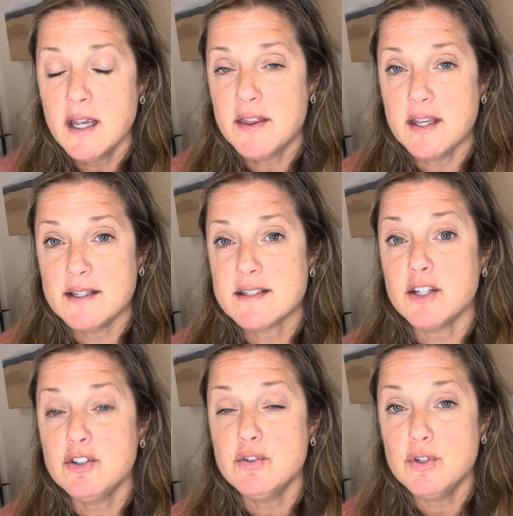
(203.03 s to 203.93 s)
things
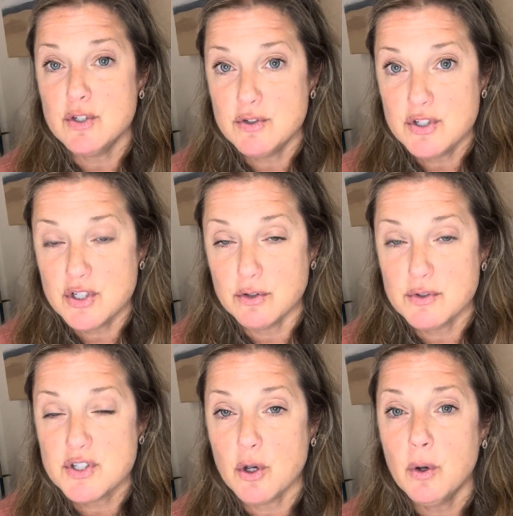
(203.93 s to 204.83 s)
like you used to.
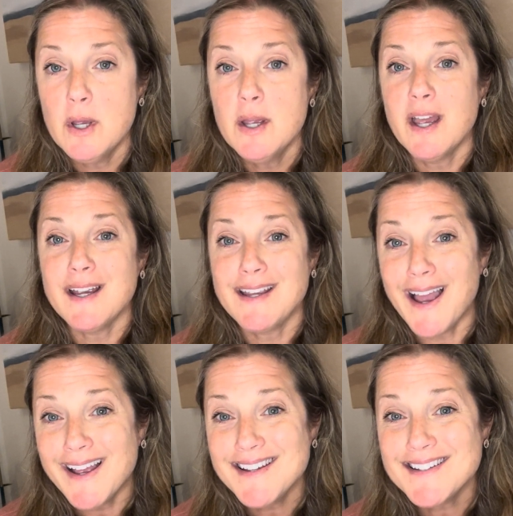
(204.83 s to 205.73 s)
So
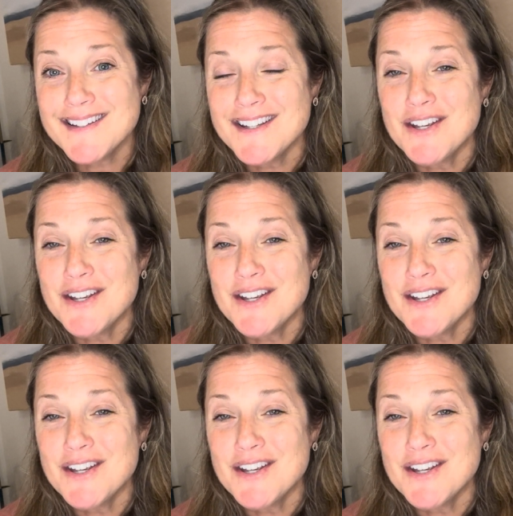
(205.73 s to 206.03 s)
again,